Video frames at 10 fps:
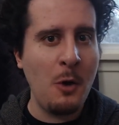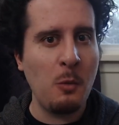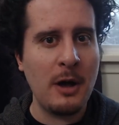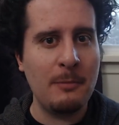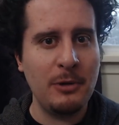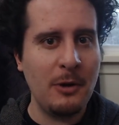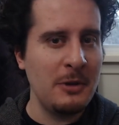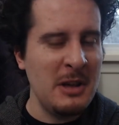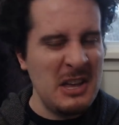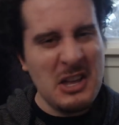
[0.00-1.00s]
We upload
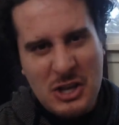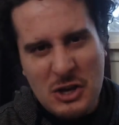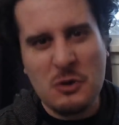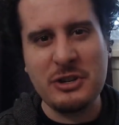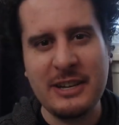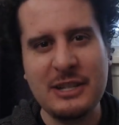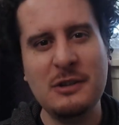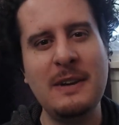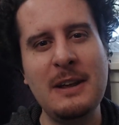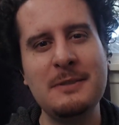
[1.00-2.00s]
usually 2
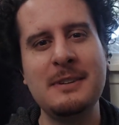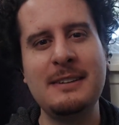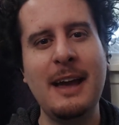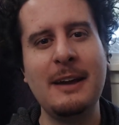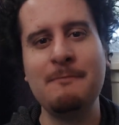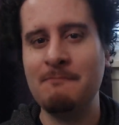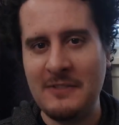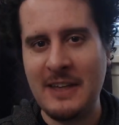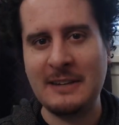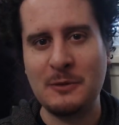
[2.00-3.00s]
videos a day.
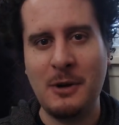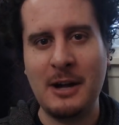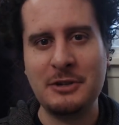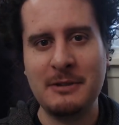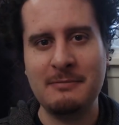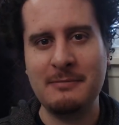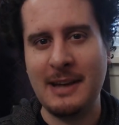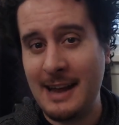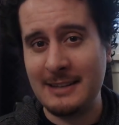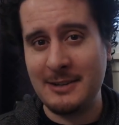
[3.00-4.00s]
Thanks for watching,
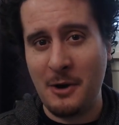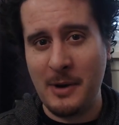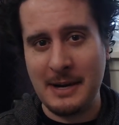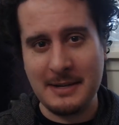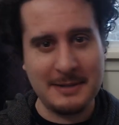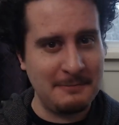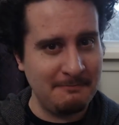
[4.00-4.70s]
and as always,